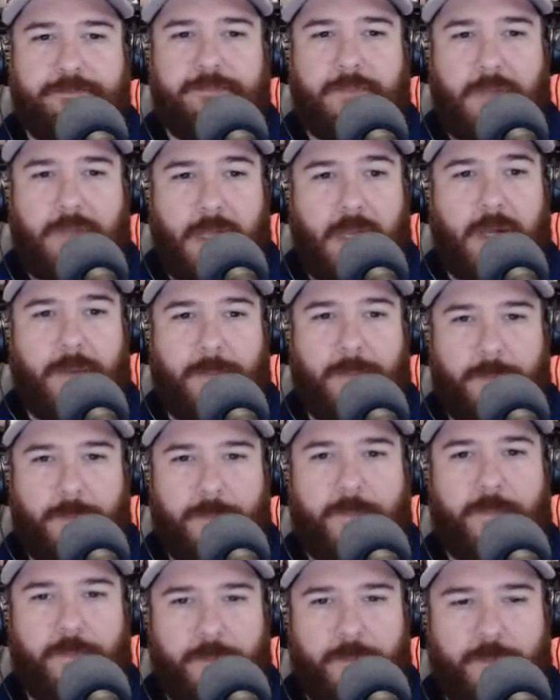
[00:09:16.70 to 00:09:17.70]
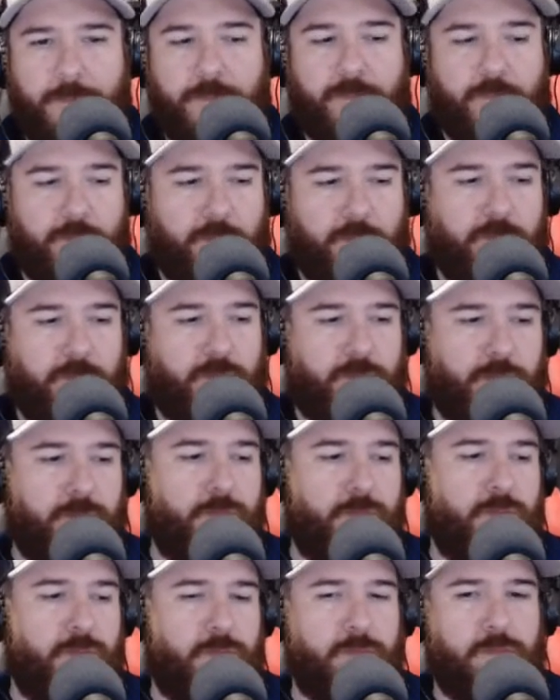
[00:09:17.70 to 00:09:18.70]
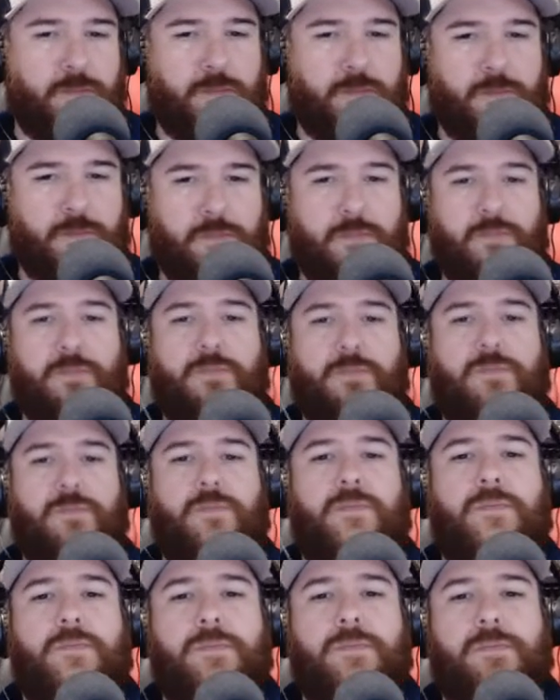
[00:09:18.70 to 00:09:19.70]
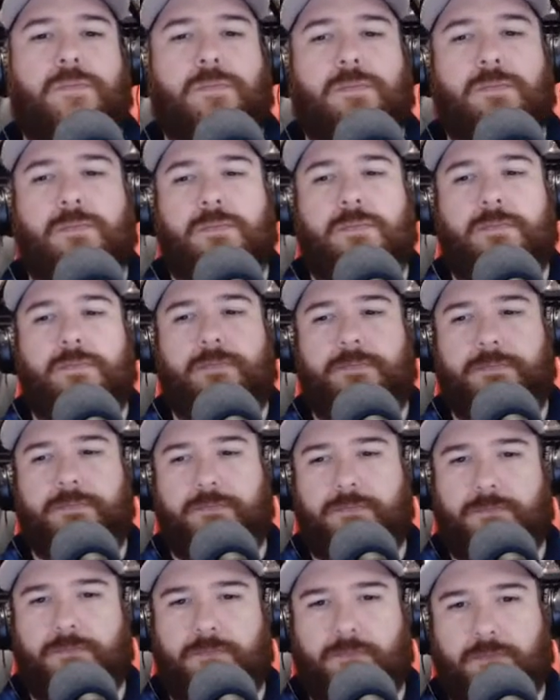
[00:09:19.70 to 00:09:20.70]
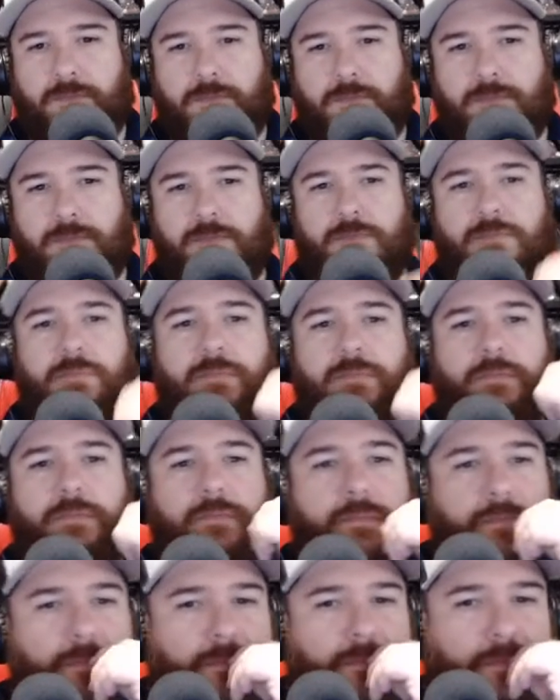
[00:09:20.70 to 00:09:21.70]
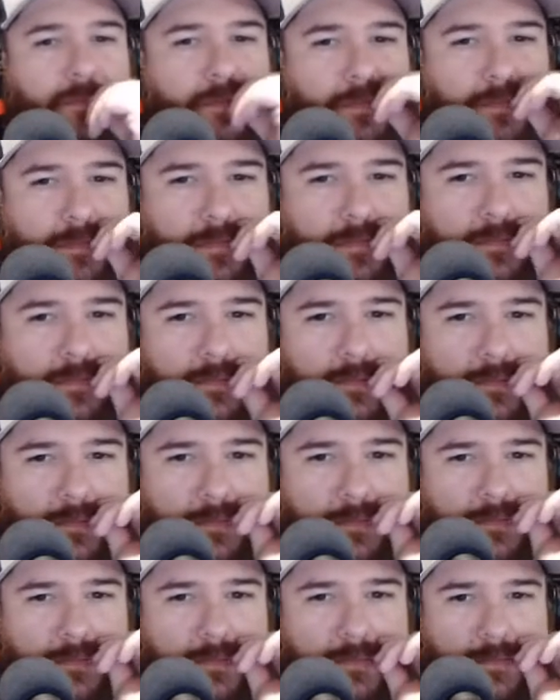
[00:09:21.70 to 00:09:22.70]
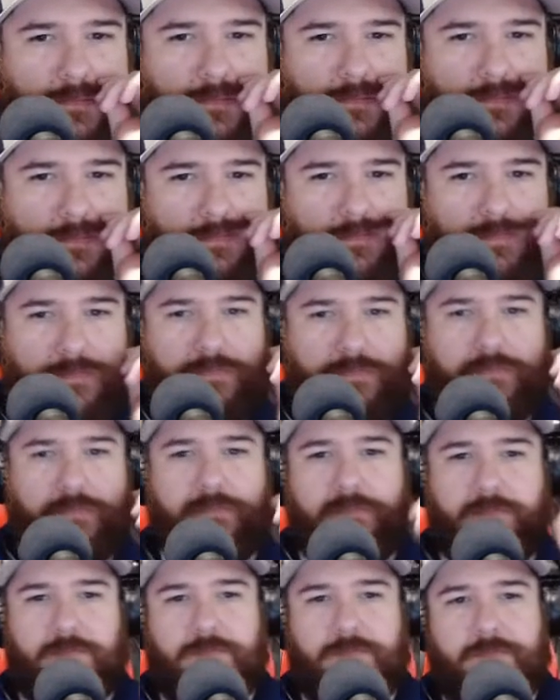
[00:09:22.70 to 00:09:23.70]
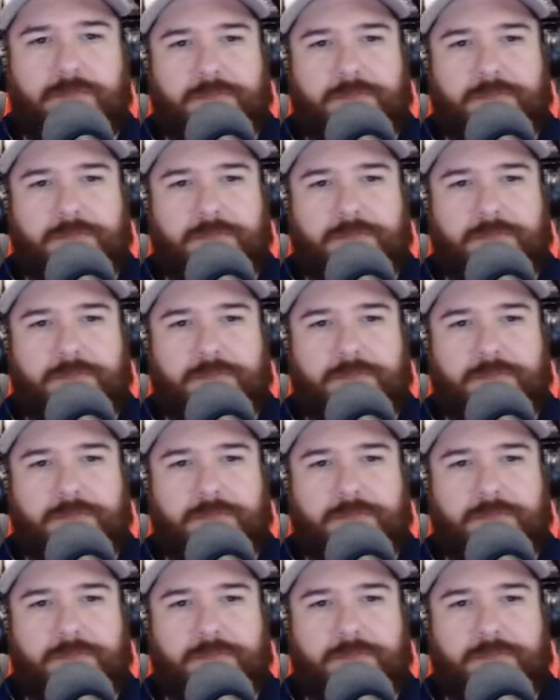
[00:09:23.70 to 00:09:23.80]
This person isn't speaking.